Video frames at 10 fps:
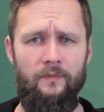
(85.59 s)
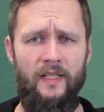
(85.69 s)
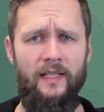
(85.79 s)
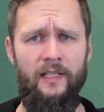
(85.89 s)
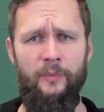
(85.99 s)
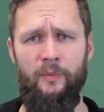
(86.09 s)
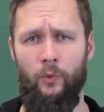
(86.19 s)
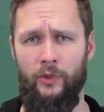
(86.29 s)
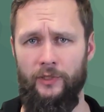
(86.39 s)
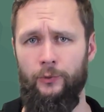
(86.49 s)
a little bit
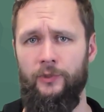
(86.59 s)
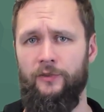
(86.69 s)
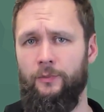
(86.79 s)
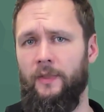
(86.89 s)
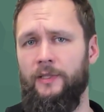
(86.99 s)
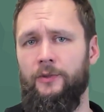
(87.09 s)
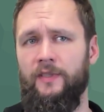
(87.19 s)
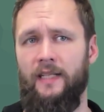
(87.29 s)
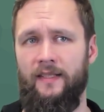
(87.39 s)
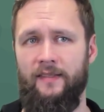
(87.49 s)
more intuitive by
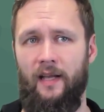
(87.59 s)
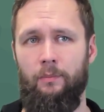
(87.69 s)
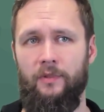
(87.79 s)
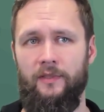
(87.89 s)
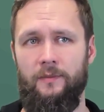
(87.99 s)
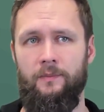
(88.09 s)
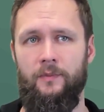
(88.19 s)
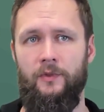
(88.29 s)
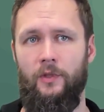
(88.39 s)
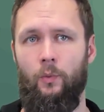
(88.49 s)
using examples.
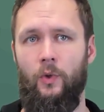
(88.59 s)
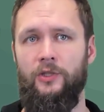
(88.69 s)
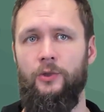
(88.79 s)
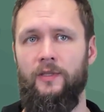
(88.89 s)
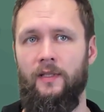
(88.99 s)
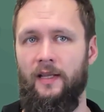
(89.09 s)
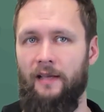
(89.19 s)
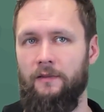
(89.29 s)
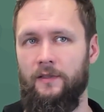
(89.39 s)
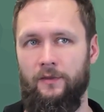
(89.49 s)
So what could
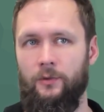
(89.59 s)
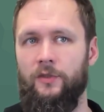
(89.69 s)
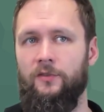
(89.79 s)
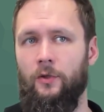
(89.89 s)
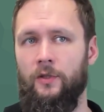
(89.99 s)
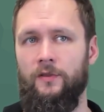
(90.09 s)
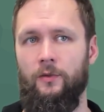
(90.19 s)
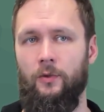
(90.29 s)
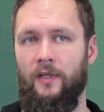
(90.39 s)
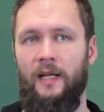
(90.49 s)
levels or stocks
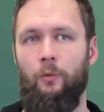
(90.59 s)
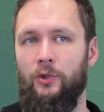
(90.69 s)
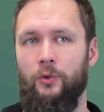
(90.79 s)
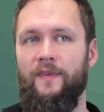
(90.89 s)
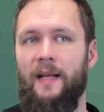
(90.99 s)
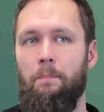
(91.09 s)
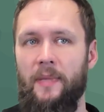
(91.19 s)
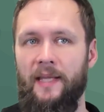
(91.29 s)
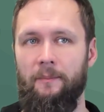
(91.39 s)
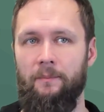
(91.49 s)
look like? What could that
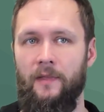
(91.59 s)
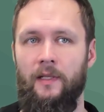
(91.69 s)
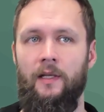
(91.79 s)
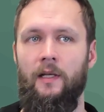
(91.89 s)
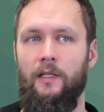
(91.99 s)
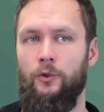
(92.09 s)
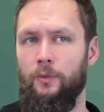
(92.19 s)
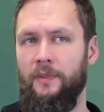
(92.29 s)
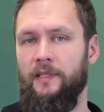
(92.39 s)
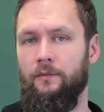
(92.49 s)
be? It
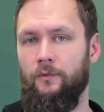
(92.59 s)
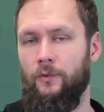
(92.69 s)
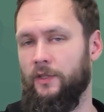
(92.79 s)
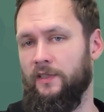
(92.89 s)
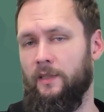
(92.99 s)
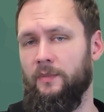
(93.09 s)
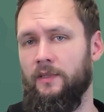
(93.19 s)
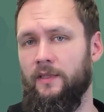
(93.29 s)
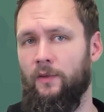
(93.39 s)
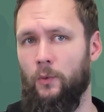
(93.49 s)
could be, for
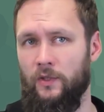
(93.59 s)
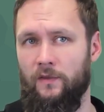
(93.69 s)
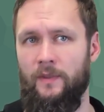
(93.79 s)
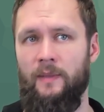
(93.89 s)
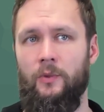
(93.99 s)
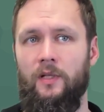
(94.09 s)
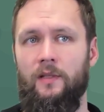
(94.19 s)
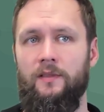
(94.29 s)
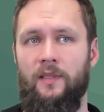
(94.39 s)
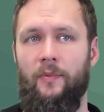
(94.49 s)
example, in the World3
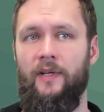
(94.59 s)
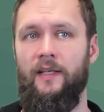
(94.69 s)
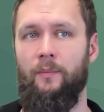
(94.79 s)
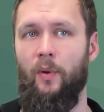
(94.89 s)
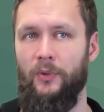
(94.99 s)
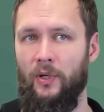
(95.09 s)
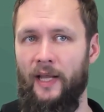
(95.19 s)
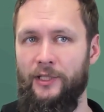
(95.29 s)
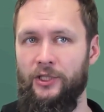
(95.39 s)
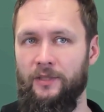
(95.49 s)
model, something like a
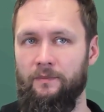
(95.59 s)
population,